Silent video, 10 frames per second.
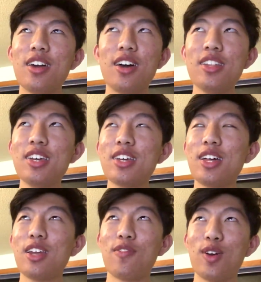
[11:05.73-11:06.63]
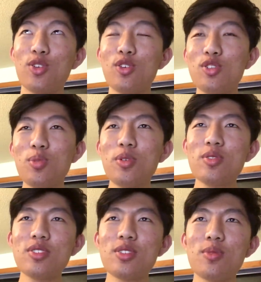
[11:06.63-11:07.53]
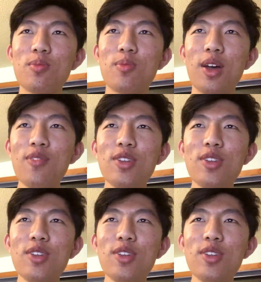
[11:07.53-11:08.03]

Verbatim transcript: unlike a lot of other YouTubers, my